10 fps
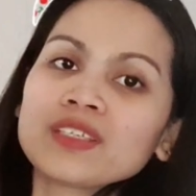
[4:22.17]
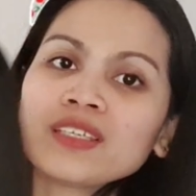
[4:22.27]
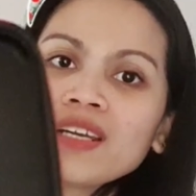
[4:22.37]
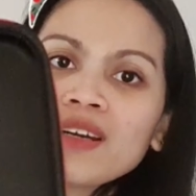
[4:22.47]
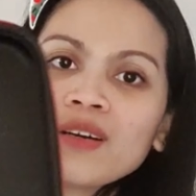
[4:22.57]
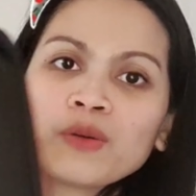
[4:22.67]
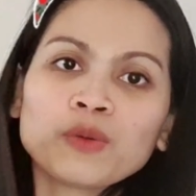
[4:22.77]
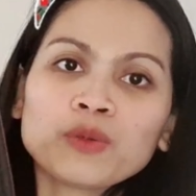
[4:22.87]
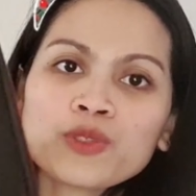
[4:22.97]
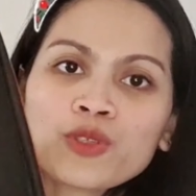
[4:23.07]
Yeah,
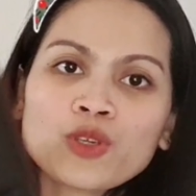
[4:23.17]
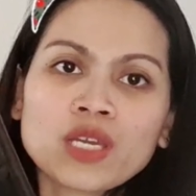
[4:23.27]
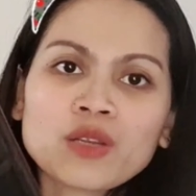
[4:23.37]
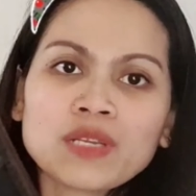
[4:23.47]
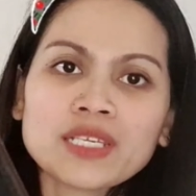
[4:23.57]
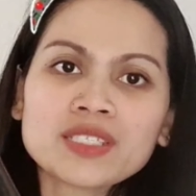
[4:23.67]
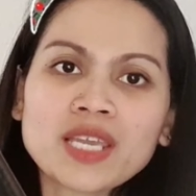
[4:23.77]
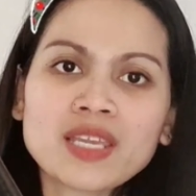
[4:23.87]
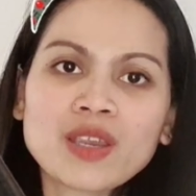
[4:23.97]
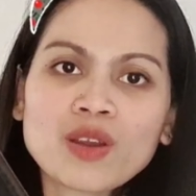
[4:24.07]
oh, so you can really
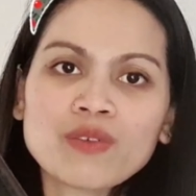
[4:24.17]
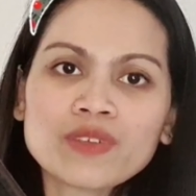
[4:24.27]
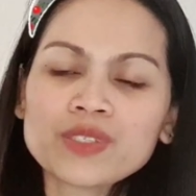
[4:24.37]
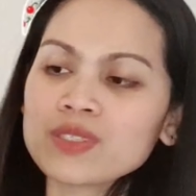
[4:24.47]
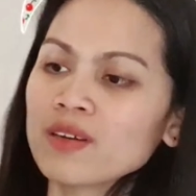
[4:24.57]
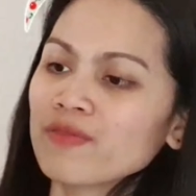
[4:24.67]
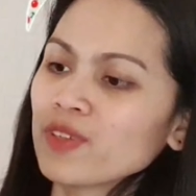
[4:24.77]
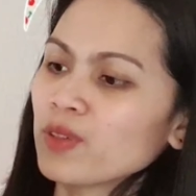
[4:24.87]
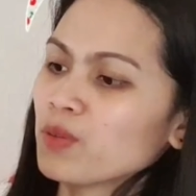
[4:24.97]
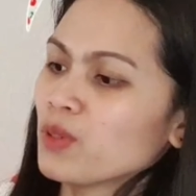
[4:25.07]
take care of the stuff, you
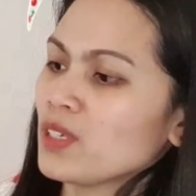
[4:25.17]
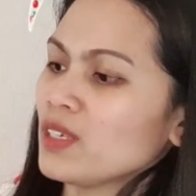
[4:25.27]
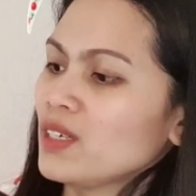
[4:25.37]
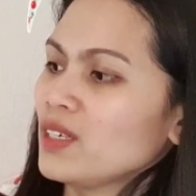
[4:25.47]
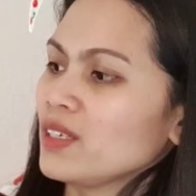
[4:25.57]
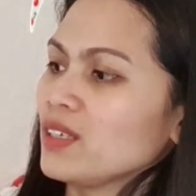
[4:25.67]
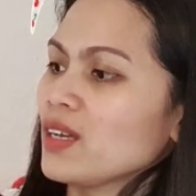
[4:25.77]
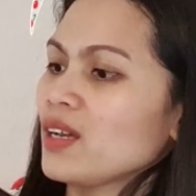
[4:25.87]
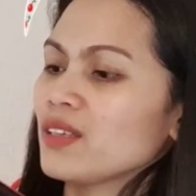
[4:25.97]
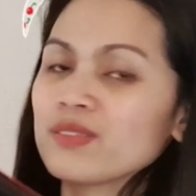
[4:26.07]
know.
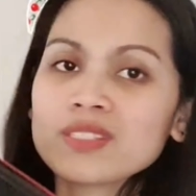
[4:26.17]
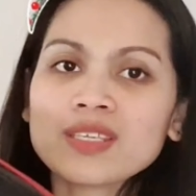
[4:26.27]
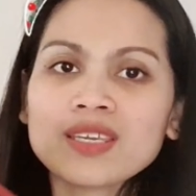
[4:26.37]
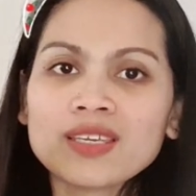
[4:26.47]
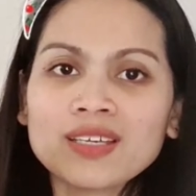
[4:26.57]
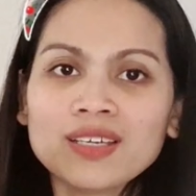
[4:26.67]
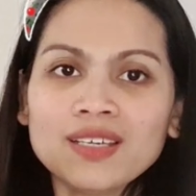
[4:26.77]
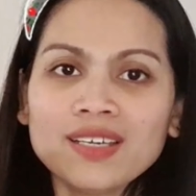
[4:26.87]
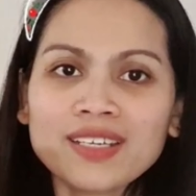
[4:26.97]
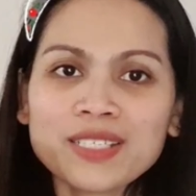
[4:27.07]
Yeah, you see,
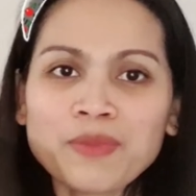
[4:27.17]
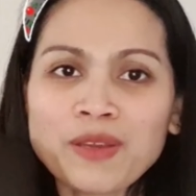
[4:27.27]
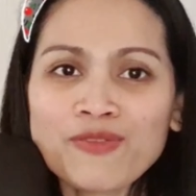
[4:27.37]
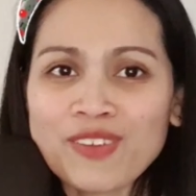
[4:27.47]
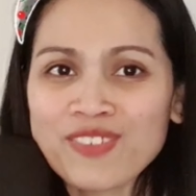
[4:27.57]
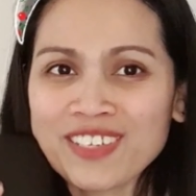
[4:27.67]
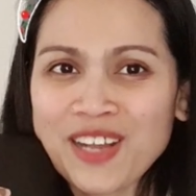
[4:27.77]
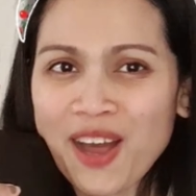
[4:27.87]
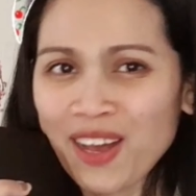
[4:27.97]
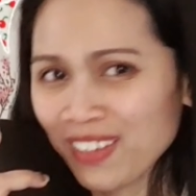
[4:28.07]
and it's my favorite
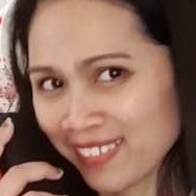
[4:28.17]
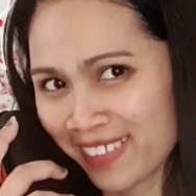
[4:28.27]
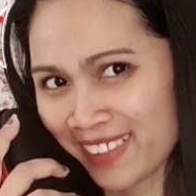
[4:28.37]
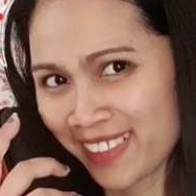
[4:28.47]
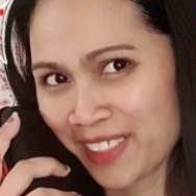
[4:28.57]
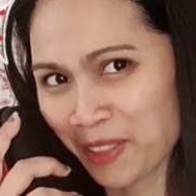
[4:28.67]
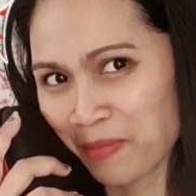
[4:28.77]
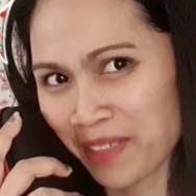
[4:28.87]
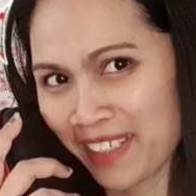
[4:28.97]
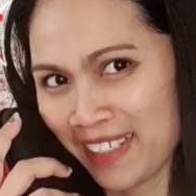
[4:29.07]
color.
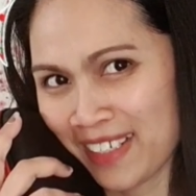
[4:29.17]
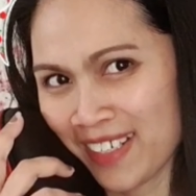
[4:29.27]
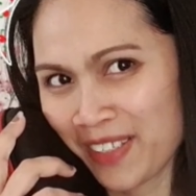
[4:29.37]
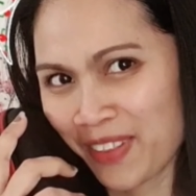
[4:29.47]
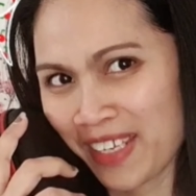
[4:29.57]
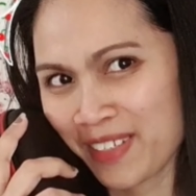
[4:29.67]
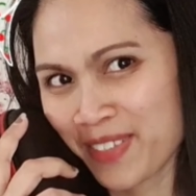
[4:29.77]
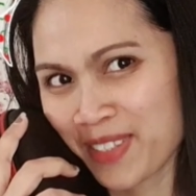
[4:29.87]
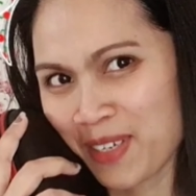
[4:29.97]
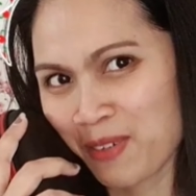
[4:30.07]
My god, thank you
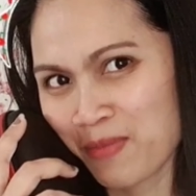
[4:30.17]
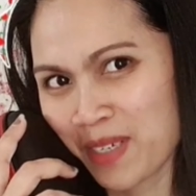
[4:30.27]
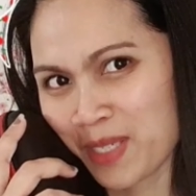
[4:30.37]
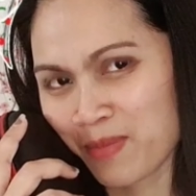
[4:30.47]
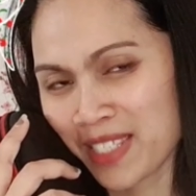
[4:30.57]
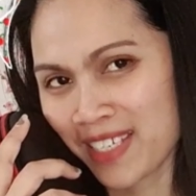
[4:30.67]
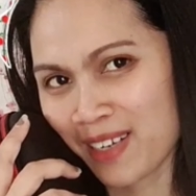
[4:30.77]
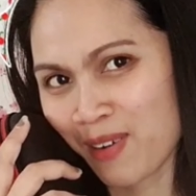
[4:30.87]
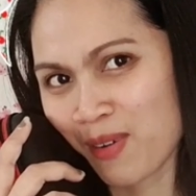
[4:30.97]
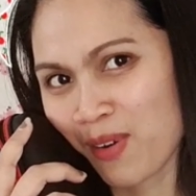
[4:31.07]
so much,
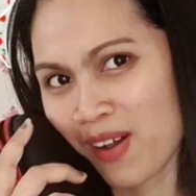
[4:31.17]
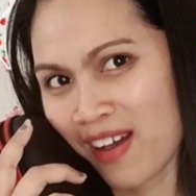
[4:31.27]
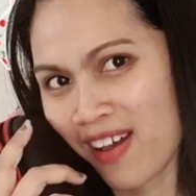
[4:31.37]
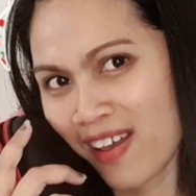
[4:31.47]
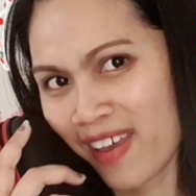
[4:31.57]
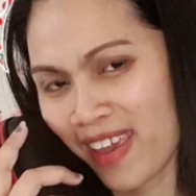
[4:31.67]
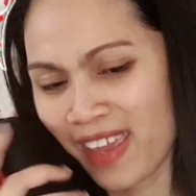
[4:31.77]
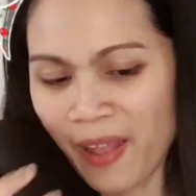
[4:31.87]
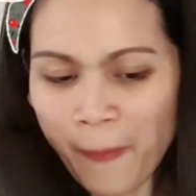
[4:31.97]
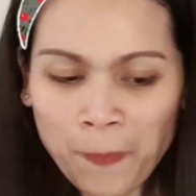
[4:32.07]
Bisdak
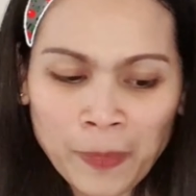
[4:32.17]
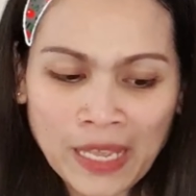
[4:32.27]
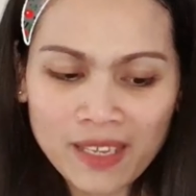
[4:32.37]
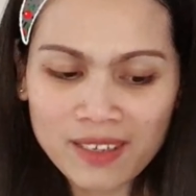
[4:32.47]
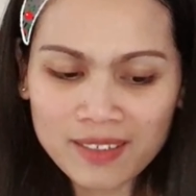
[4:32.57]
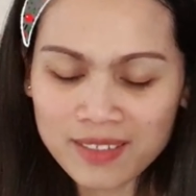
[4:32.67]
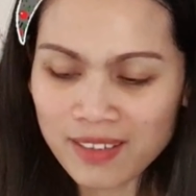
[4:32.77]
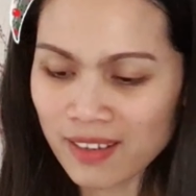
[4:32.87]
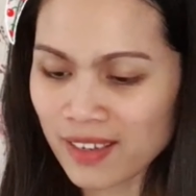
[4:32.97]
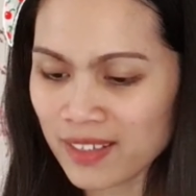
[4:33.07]
oy. Yes
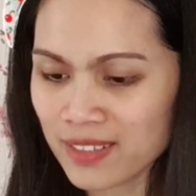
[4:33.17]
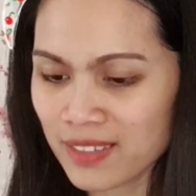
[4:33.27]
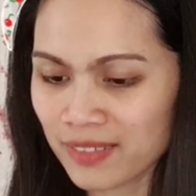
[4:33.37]
guys,